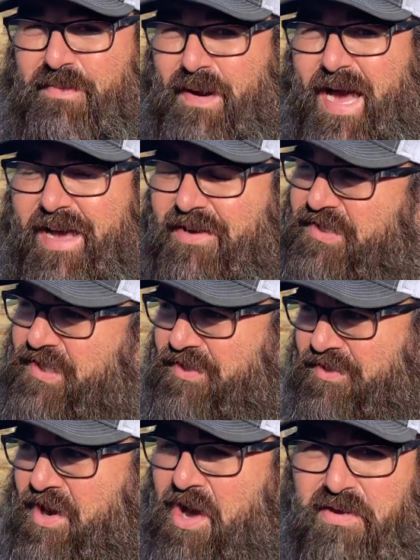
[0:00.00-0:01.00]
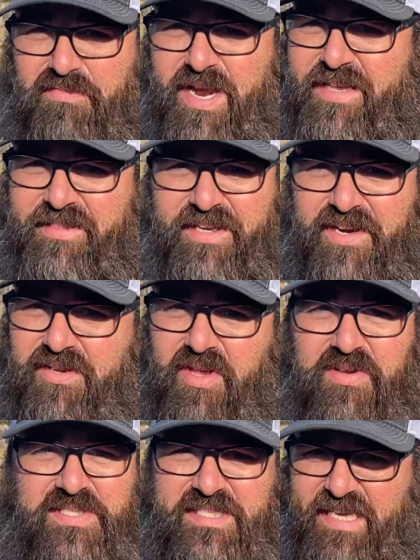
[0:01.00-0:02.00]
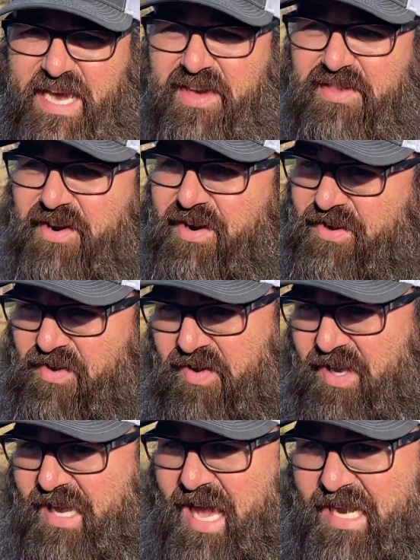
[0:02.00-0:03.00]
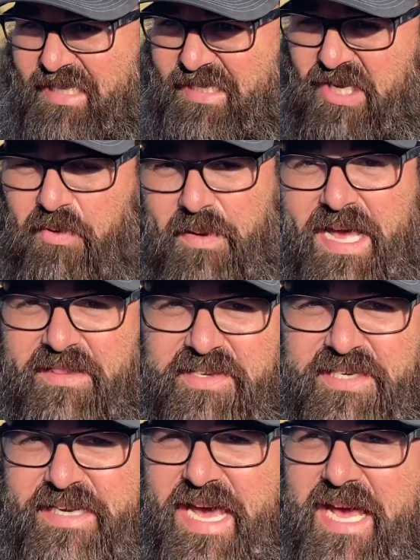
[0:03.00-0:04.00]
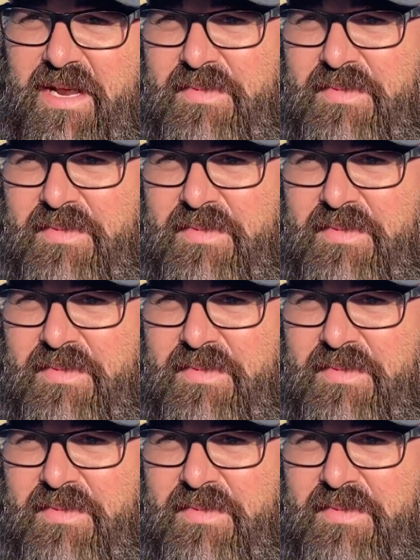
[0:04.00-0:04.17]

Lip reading: piles and they're all right there close together. And you can kind of tell by looking at them